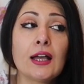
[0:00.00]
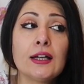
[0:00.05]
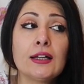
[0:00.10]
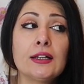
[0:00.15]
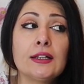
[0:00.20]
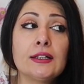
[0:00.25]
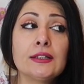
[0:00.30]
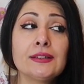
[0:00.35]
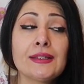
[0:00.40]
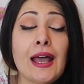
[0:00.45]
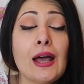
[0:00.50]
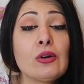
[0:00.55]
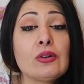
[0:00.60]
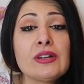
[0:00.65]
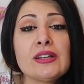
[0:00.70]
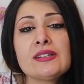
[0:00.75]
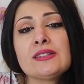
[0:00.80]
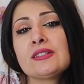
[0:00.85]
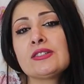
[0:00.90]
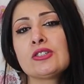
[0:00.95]

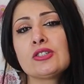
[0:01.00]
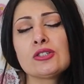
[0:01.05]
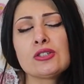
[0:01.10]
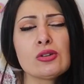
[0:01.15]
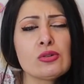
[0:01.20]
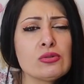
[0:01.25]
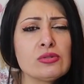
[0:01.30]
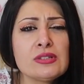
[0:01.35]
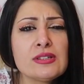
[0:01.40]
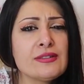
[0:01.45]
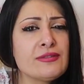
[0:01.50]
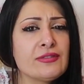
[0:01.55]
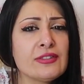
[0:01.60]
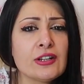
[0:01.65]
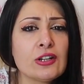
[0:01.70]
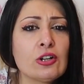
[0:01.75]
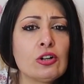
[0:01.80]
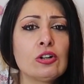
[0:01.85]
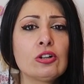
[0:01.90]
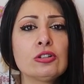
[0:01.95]
Nowadays it's so
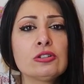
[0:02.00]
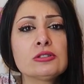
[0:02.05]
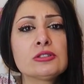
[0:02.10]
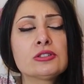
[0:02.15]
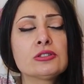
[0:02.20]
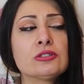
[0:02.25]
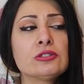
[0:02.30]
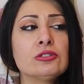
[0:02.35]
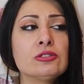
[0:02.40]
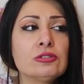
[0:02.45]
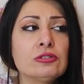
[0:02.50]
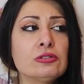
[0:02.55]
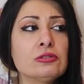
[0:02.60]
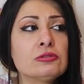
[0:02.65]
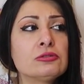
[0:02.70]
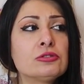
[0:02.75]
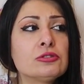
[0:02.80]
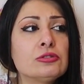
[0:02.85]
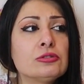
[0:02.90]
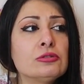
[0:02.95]
difficult, you
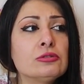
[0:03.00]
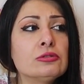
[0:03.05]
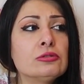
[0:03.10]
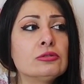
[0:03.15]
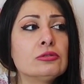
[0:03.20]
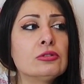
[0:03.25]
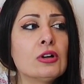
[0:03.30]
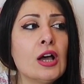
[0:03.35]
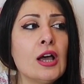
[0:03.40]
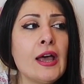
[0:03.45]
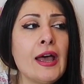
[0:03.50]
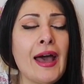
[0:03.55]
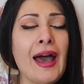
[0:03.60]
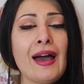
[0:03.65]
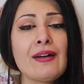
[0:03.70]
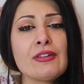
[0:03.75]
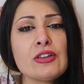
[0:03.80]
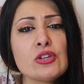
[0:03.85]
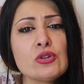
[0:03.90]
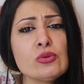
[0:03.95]
know, to
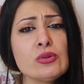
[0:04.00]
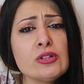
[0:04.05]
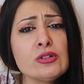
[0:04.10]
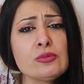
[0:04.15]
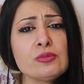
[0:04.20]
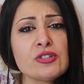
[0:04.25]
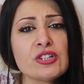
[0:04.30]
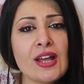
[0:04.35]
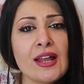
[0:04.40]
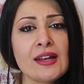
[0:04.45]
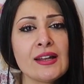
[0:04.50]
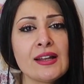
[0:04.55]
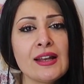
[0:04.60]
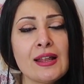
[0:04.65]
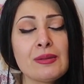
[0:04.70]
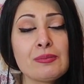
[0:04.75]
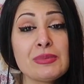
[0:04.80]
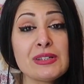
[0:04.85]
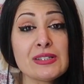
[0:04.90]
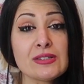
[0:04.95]
have a YouTube channel
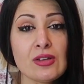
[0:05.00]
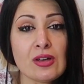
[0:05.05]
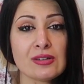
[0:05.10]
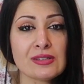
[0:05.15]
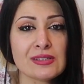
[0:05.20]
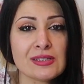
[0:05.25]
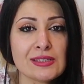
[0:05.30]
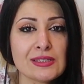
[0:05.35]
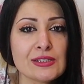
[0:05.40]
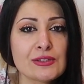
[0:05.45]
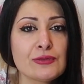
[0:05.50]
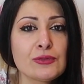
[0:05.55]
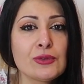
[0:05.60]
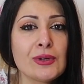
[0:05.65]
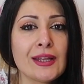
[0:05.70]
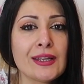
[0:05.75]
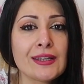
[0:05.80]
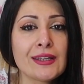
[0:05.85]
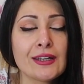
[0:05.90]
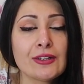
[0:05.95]
and be
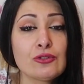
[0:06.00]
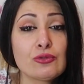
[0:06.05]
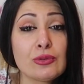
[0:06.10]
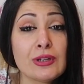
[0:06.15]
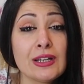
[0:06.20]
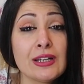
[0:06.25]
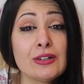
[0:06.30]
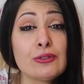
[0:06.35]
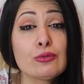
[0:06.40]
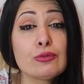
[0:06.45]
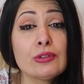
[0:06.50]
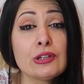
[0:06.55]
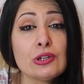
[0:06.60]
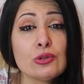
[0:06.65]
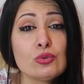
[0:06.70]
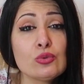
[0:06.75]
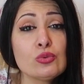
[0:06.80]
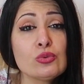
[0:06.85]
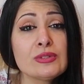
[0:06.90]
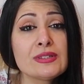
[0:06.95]
successful and get really
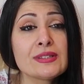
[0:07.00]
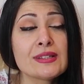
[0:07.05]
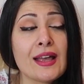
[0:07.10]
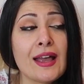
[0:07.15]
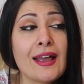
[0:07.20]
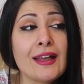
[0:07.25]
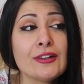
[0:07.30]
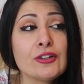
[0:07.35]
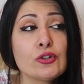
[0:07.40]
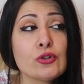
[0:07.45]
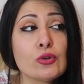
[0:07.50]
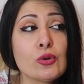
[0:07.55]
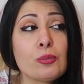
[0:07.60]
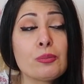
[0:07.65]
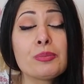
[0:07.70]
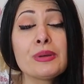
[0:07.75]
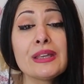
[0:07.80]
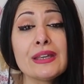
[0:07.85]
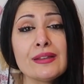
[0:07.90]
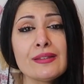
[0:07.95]
views and, you know,
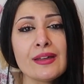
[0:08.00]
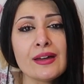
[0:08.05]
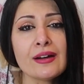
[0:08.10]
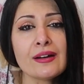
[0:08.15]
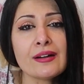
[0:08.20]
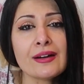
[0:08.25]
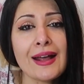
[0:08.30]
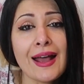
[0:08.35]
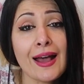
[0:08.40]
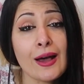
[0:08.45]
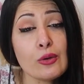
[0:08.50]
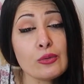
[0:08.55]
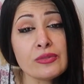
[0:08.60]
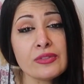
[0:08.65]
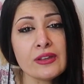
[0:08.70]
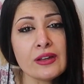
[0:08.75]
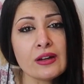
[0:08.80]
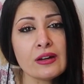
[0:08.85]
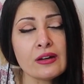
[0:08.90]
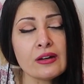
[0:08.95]
be there out
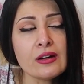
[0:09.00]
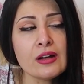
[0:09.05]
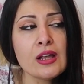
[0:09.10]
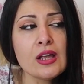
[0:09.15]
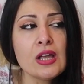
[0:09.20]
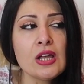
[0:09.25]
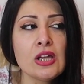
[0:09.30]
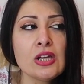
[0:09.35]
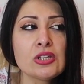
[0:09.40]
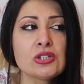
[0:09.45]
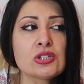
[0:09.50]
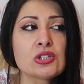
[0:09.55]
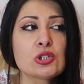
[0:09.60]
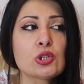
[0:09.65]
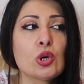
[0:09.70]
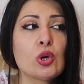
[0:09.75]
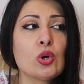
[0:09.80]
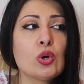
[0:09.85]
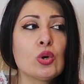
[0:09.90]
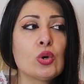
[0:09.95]
there.
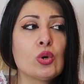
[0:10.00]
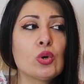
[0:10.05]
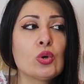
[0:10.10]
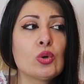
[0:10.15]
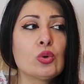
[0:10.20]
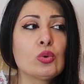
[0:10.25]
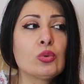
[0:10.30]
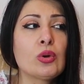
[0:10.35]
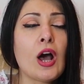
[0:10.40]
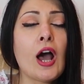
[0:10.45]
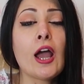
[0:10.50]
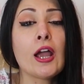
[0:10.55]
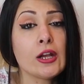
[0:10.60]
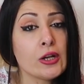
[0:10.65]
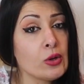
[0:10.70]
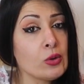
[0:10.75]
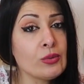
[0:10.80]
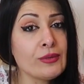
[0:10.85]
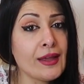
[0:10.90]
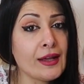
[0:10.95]
So I
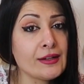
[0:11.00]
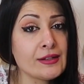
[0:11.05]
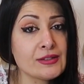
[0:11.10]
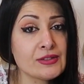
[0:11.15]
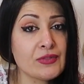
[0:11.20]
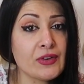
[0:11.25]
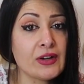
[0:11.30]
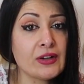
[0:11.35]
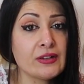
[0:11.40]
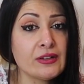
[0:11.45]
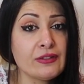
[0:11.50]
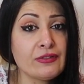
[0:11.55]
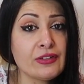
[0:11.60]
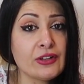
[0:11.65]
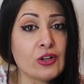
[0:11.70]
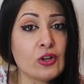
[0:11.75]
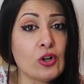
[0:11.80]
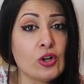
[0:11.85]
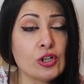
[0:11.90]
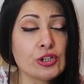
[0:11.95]
know that it's very
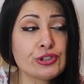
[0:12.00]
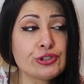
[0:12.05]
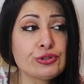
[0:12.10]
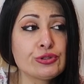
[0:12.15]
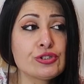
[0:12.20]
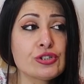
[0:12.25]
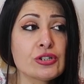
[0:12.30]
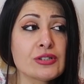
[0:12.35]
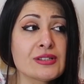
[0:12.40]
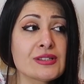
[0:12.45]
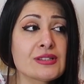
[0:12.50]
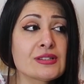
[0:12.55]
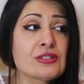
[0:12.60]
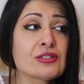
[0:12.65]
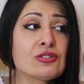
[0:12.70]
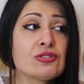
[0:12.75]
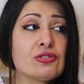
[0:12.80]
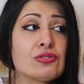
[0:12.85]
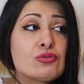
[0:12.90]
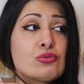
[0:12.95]
difficult to
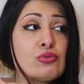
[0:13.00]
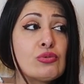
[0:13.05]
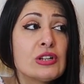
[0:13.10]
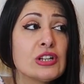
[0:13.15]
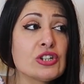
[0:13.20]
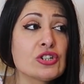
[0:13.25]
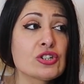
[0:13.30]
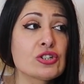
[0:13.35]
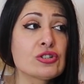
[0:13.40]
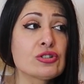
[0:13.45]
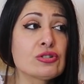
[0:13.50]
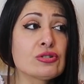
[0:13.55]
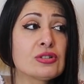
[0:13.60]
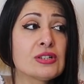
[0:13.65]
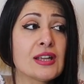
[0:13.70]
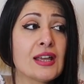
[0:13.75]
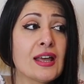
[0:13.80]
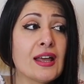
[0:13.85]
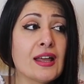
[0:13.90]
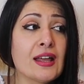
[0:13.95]
just reach to
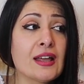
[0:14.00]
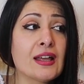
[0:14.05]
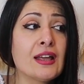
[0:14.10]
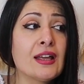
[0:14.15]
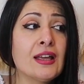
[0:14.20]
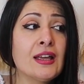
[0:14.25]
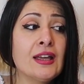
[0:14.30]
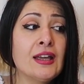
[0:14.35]
the